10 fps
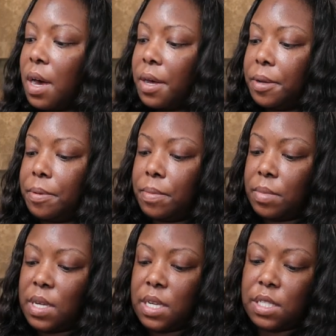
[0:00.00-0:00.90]

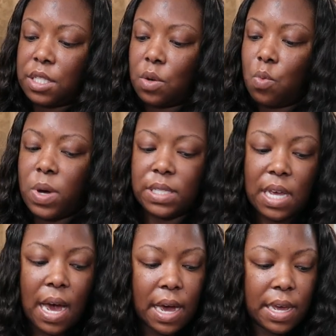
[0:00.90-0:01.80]
Um, so once
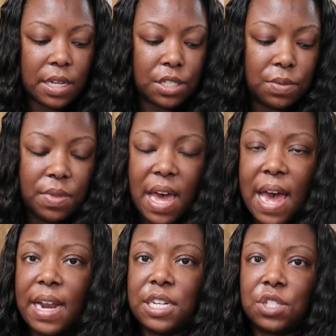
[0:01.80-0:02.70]
I do
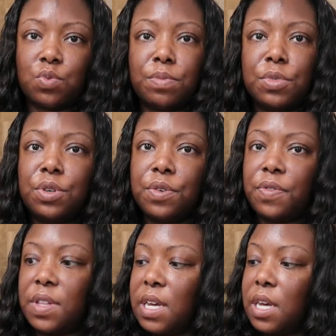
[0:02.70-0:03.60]
that, I just
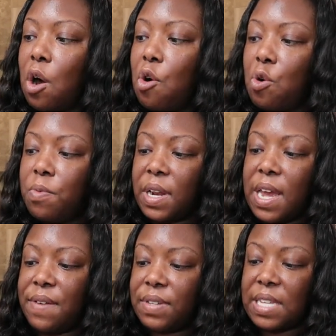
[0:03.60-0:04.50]
remove the comb that I
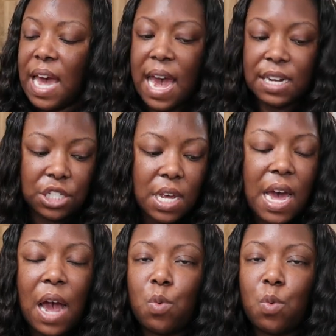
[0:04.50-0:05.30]
have attached.